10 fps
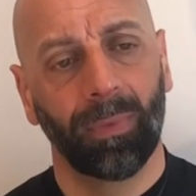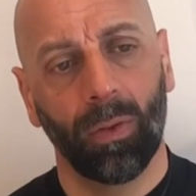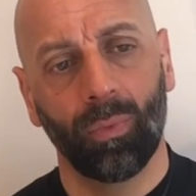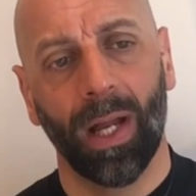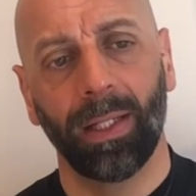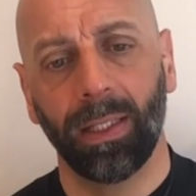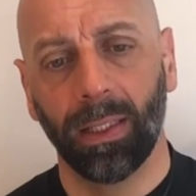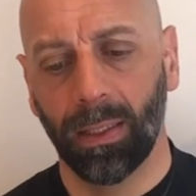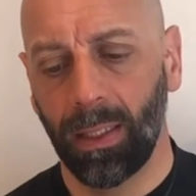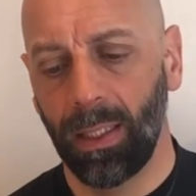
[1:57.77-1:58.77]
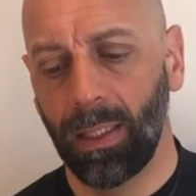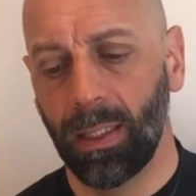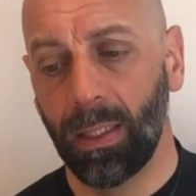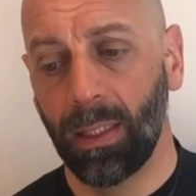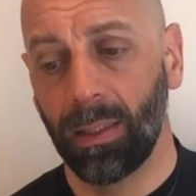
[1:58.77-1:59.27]
running in
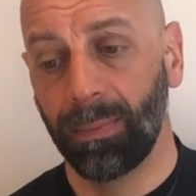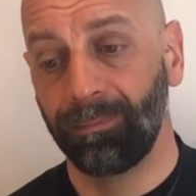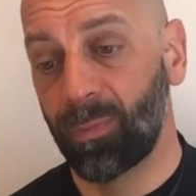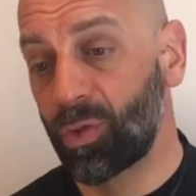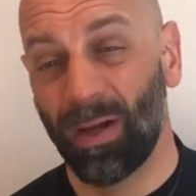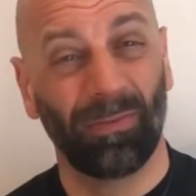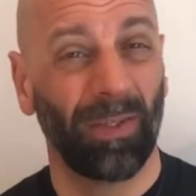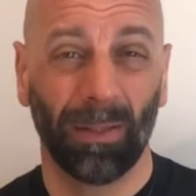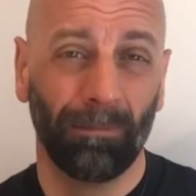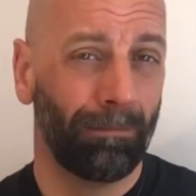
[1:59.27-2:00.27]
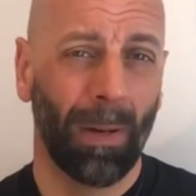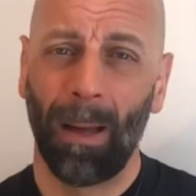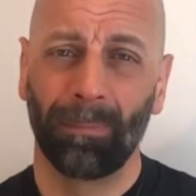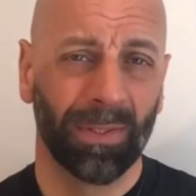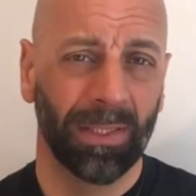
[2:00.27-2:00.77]
traffic,
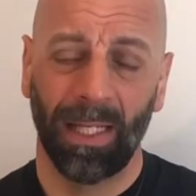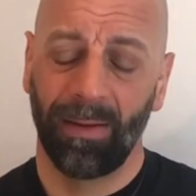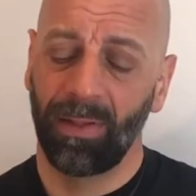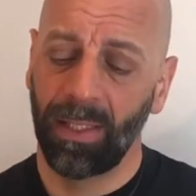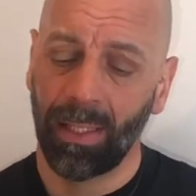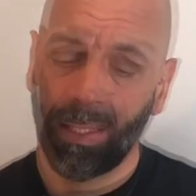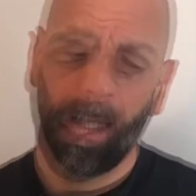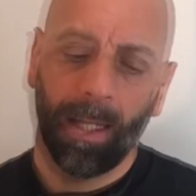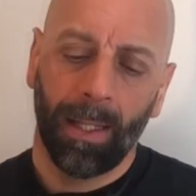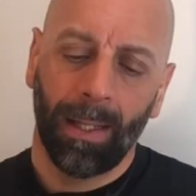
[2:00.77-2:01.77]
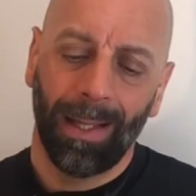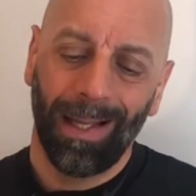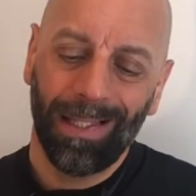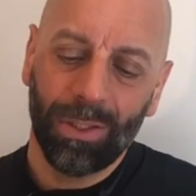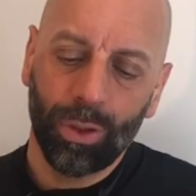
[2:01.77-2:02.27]
bumps and everything.
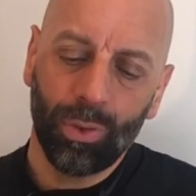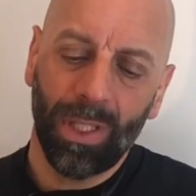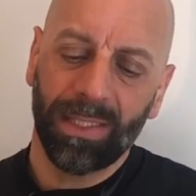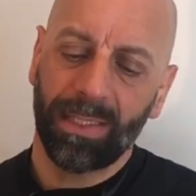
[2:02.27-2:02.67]
As soon as